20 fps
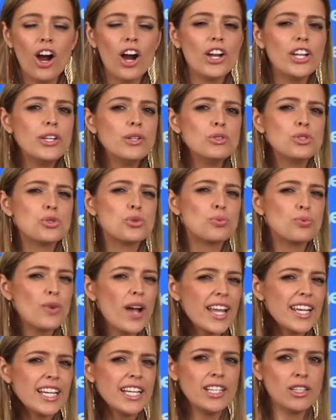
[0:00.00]
Are you
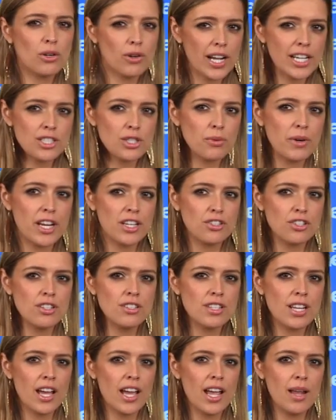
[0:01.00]
dreading
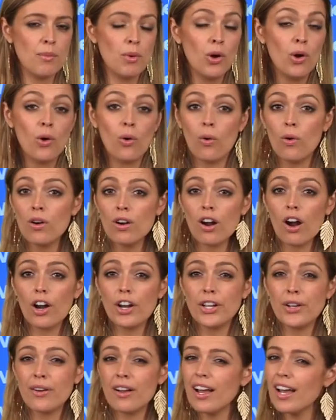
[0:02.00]
graduation time or
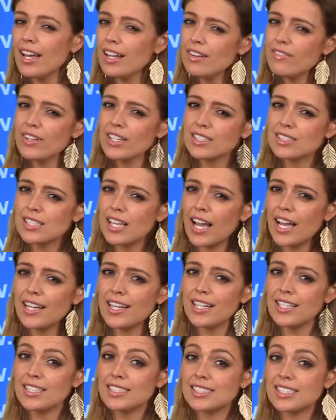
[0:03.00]
are you kind of
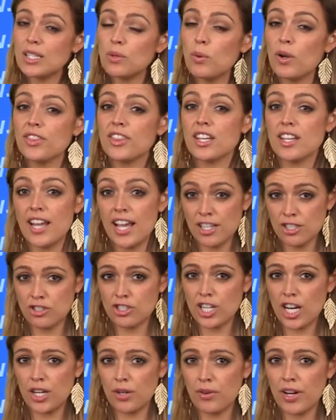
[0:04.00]
excited to see what the
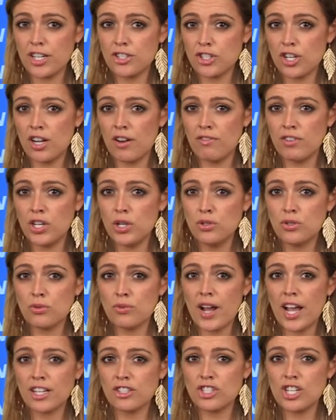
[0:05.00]
next generation of New
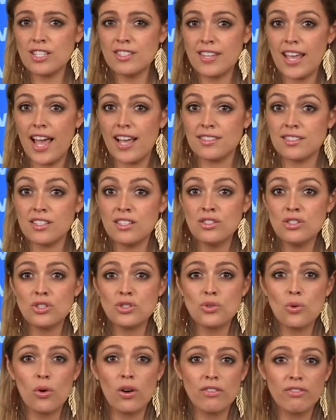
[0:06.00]
Directions has in
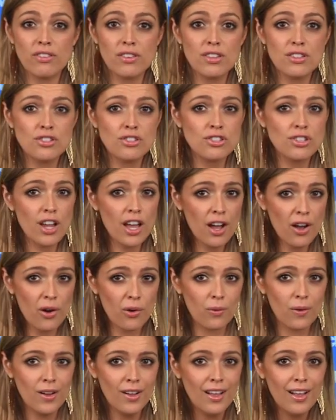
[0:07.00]
store for the
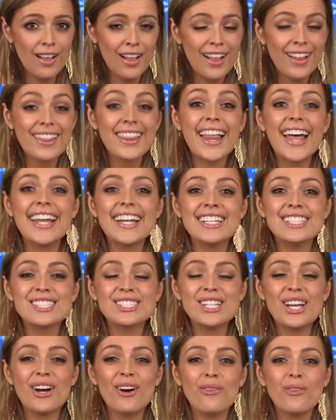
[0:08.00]
show? Let
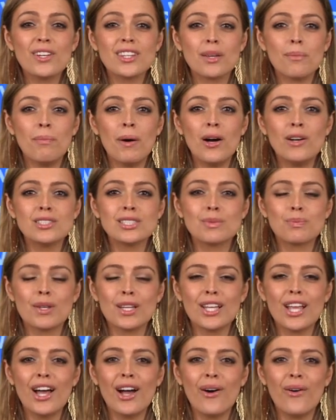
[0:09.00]
us know with a post
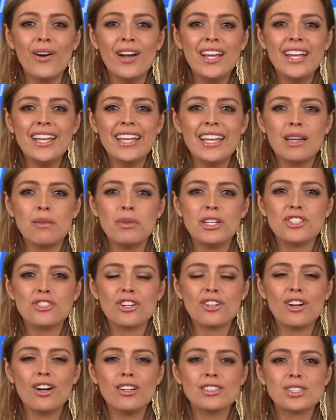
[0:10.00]
below and be
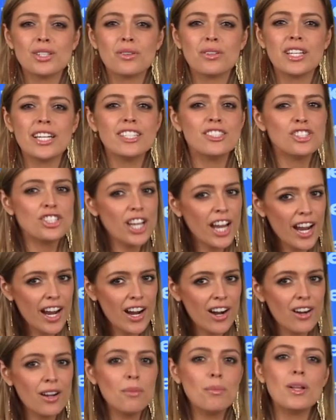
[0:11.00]
sure to also click
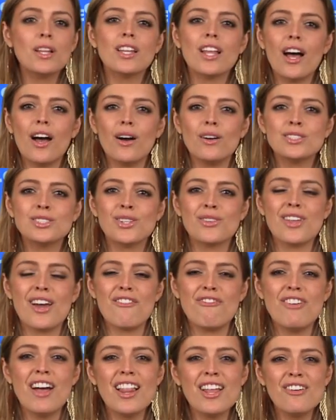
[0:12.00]
share below so
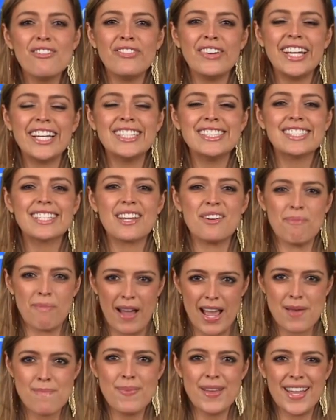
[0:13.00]
that fellow fans can
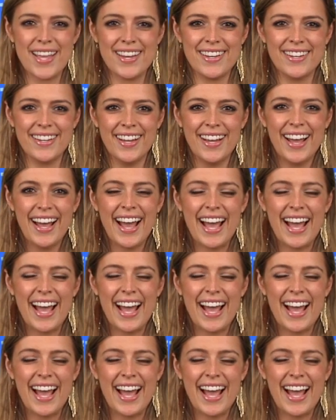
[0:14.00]
pipe in.